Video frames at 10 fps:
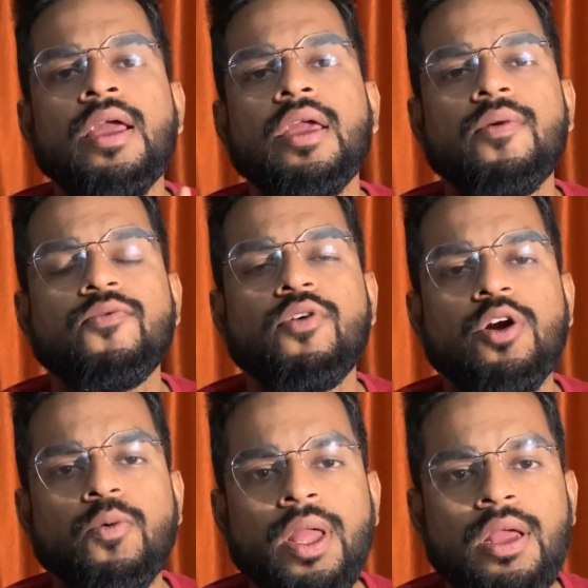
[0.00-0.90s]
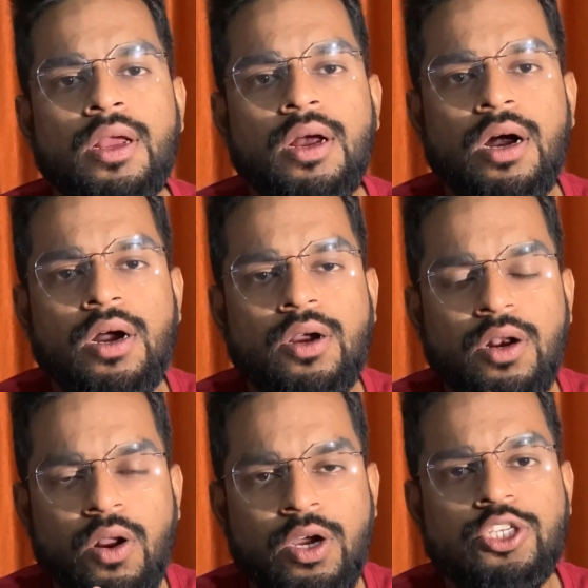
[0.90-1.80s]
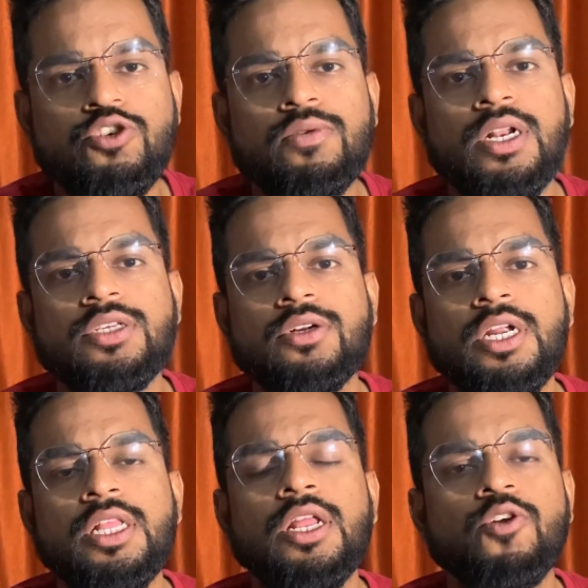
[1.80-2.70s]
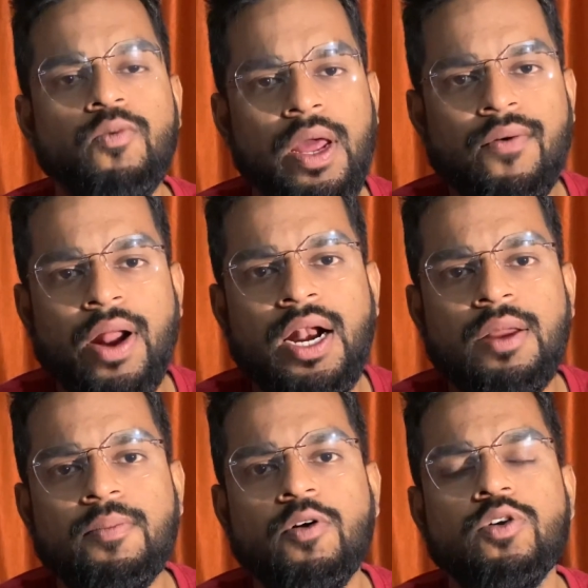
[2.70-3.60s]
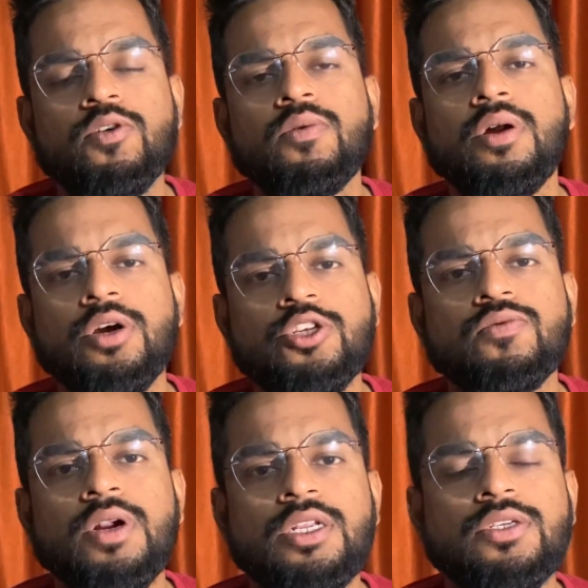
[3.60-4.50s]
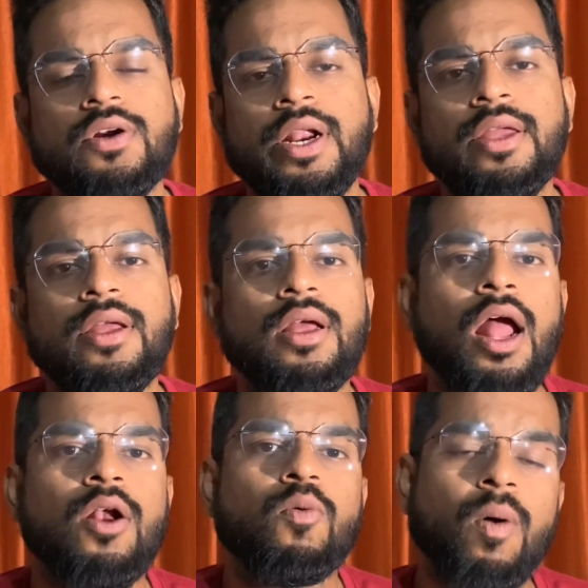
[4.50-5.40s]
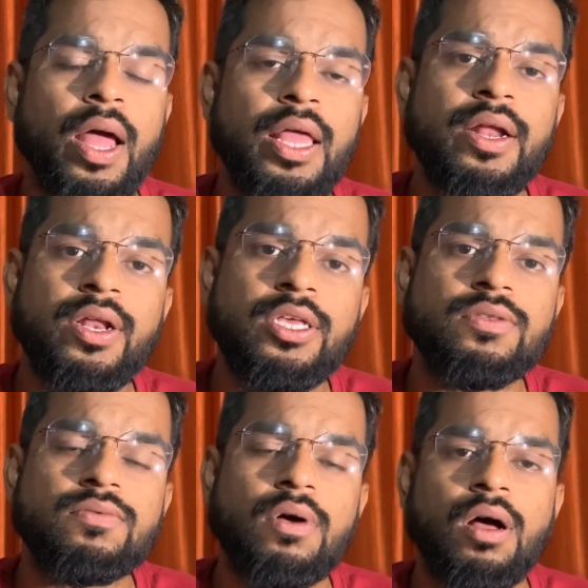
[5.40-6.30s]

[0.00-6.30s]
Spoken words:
If you are doing longitudinal study, then you can write about longitudinal study and why it is